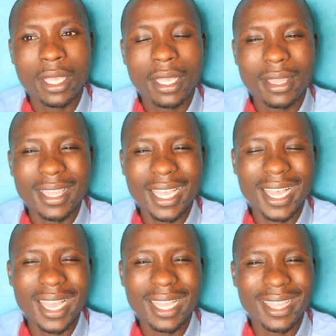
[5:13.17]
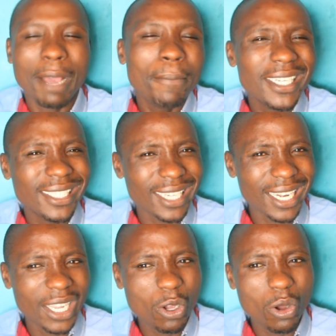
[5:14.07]
they are a bit
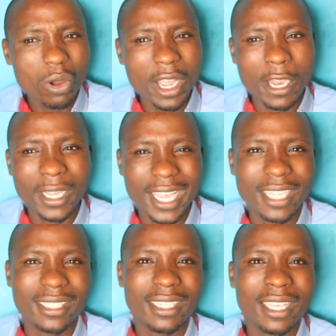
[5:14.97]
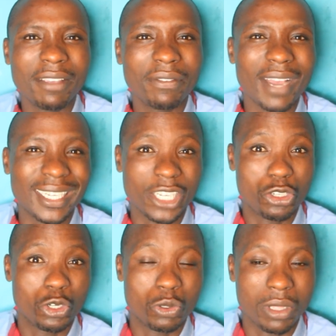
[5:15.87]
radical and Kenyans give
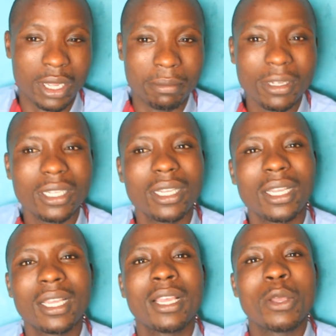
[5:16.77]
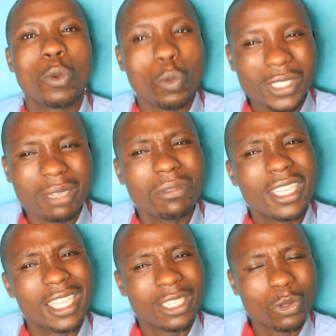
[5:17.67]
attention to them.
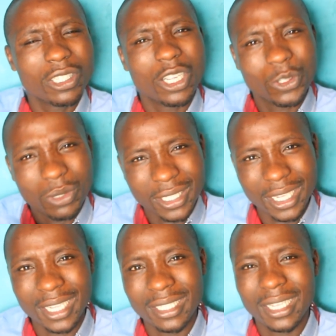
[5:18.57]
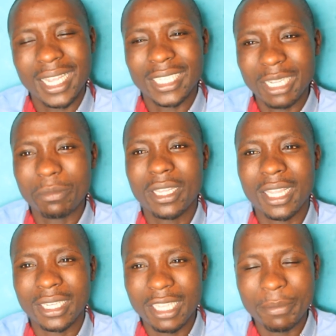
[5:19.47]
Something that Oscar Sudi says and something
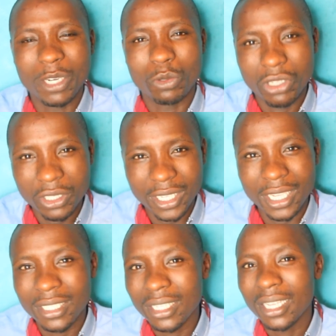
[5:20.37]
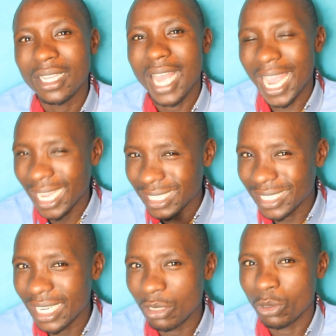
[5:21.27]
that Kimani Ngunjiri says, I can
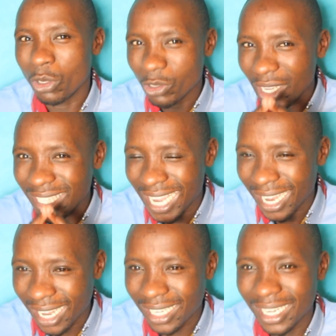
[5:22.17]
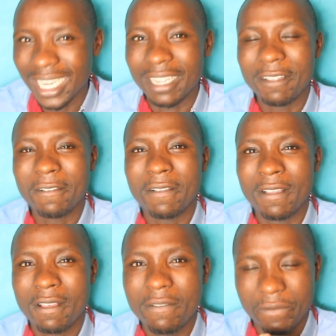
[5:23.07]
tell you, those are directly
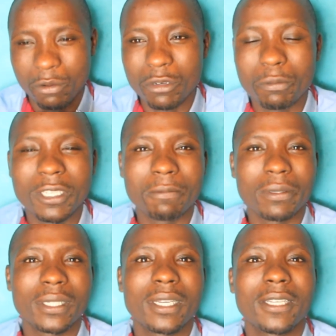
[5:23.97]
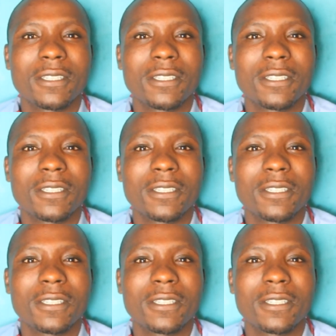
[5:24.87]
from deputy president.